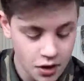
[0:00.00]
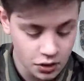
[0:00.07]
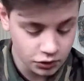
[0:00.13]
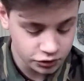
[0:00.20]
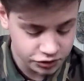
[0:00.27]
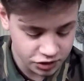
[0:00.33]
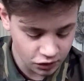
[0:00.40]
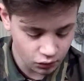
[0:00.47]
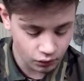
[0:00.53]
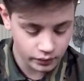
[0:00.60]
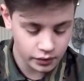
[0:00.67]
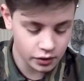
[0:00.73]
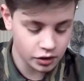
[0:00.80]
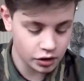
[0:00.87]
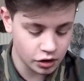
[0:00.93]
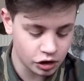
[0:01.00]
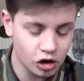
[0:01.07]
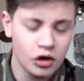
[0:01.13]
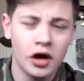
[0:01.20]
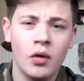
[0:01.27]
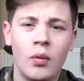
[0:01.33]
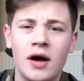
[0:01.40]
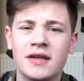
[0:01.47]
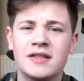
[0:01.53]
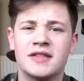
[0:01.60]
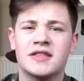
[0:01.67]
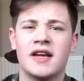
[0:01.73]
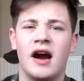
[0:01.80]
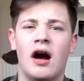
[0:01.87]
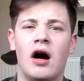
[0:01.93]
So you're going to want to
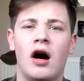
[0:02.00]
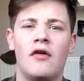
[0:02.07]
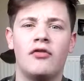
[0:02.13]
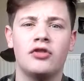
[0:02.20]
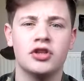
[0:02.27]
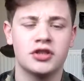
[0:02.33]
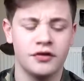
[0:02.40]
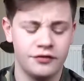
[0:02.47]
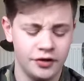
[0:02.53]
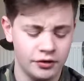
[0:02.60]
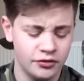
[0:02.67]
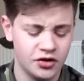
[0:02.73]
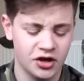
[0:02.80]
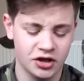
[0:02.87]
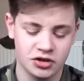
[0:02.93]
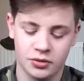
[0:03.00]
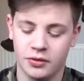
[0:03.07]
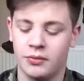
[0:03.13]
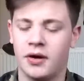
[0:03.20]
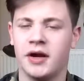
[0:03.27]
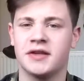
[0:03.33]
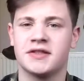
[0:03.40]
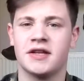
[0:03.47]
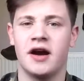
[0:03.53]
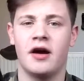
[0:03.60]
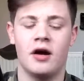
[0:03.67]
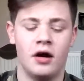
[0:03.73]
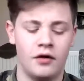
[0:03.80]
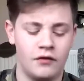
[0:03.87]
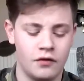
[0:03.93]
start off with just a few things. You're going to want to start
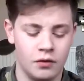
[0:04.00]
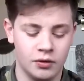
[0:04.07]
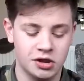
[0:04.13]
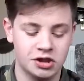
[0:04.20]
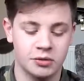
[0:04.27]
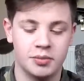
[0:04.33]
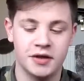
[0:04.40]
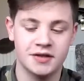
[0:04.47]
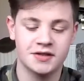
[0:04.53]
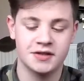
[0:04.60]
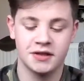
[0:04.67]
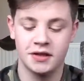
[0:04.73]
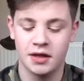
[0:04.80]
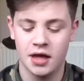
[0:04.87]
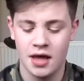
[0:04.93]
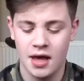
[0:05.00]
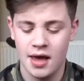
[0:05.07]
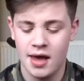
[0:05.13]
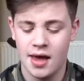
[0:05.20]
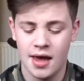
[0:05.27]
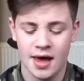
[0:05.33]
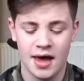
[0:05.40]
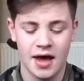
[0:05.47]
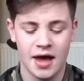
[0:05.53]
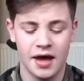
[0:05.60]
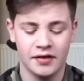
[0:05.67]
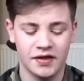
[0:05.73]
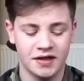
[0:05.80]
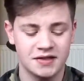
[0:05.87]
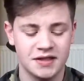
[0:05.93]
off with your pistol.
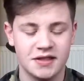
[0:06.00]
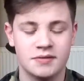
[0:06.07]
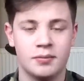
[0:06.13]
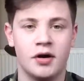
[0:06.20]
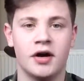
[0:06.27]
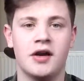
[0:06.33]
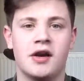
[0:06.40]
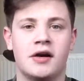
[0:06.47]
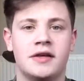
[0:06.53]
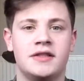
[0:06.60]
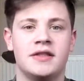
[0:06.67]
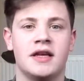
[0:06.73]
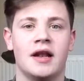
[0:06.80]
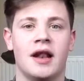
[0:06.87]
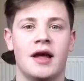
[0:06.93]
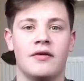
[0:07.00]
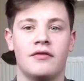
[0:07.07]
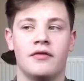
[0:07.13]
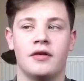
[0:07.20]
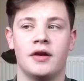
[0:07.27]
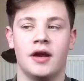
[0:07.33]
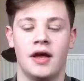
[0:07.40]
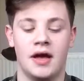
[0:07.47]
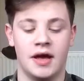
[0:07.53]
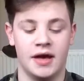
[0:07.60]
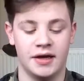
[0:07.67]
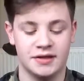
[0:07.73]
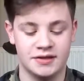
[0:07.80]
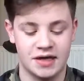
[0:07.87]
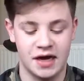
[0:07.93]
This is my 1911
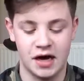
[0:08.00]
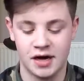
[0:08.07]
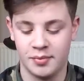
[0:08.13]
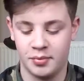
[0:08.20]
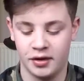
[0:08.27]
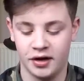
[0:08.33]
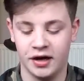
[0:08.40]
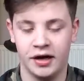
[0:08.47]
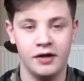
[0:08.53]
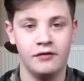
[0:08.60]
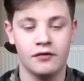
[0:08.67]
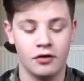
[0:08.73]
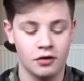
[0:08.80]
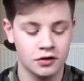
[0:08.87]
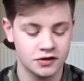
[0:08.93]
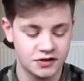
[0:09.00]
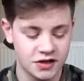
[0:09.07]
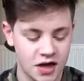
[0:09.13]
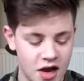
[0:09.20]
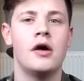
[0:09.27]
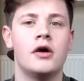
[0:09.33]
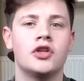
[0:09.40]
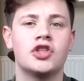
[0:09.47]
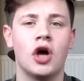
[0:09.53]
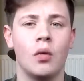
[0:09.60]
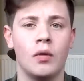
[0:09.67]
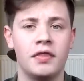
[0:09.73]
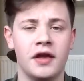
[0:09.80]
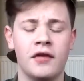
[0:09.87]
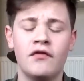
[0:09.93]
TAC by Elite Force. So
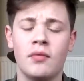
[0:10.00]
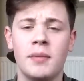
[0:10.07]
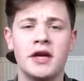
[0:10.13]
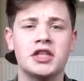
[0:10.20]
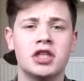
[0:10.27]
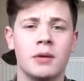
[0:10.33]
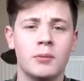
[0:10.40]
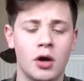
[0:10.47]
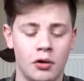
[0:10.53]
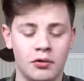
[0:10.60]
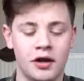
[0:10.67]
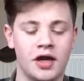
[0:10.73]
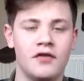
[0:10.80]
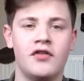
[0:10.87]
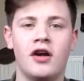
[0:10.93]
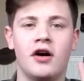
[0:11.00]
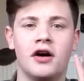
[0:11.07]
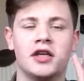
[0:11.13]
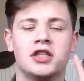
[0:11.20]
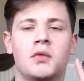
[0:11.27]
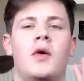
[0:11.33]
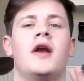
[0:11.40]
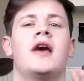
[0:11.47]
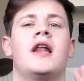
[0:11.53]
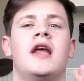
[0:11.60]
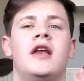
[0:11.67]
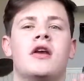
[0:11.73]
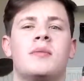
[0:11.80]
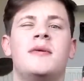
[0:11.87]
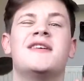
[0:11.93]
with the information I'm going to give you guys, you want to
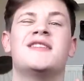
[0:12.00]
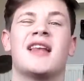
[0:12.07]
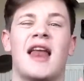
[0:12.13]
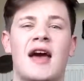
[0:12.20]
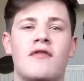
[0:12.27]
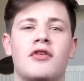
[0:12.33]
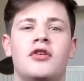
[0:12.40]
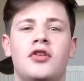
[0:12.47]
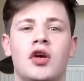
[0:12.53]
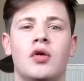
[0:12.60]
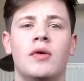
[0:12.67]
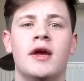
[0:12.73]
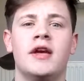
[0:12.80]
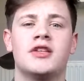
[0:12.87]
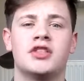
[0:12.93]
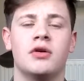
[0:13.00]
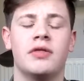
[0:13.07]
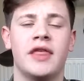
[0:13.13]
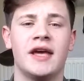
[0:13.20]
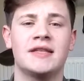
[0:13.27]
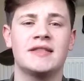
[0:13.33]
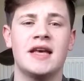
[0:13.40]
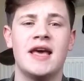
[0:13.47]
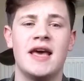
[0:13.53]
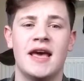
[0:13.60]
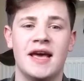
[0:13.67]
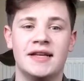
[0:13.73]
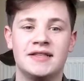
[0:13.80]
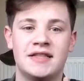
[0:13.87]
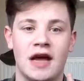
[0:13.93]
clean your pistol every 2 weeks. So this
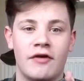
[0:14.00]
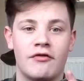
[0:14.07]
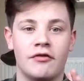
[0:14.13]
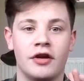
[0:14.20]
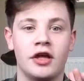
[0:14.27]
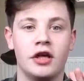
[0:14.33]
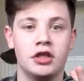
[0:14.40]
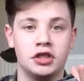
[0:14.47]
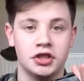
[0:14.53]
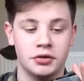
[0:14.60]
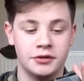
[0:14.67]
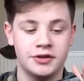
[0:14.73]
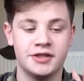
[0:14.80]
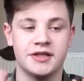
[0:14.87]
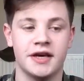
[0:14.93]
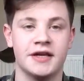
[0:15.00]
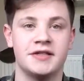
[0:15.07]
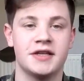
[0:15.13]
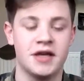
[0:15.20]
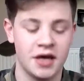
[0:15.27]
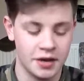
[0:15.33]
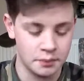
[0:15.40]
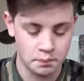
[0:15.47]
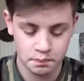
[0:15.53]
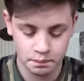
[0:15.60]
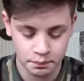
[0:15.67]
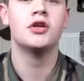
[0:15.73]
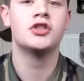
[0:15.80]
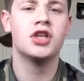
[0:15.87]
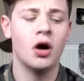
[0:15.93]
is definitely due to stay today.
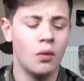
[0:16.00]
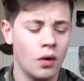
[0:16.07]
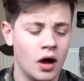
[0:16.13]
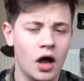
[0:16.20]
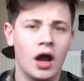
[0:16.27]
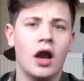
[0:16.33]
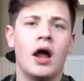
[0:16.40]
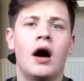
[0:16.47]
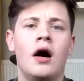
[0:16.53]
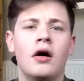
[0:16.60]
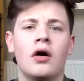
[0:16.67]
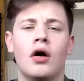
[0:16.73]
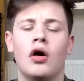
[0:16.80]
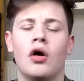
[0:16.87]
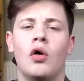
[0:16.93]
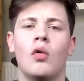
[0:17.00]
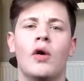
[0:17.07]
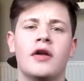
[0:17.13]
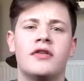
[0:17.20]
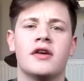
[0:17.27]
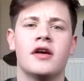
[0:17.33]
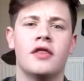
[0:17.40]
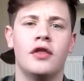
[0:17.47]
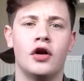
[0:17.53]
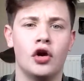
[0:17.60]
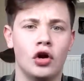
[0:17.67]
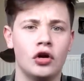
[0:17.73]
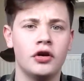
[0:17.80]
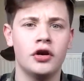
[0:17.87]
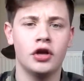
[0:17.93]
So along with the
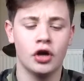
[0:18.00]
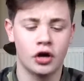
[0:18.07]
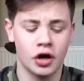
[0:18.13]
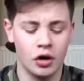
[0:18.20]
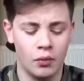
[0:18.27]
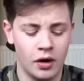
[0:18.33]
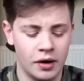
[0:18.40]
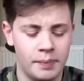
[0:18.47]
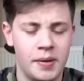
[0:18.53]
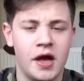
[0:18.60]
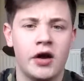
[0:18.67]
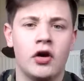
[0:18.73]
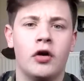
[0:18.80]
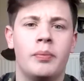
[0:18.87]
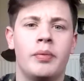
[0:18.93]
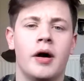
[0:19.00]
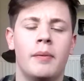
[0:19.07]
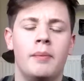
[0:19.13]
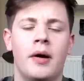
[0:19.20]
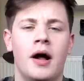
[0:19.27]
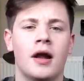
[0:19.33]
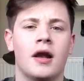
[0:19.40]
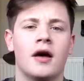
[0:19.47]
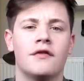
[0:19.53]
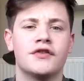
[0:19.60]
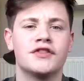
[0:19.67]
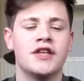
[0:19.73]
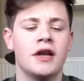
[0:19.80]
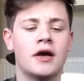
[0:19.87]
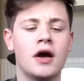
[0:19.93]
gun, you're going to want to pick up a bottle of
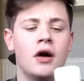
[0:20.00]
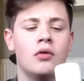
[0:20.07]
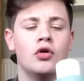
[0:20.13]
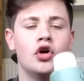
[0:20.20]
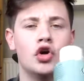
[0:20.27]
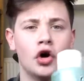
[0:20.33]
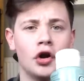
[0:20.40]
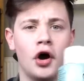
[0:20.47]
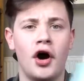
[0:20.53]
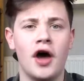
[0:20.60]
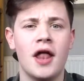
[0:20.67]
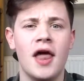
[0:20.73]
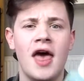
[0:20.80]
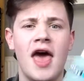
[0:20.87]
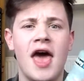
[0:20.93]
silicone gun oil.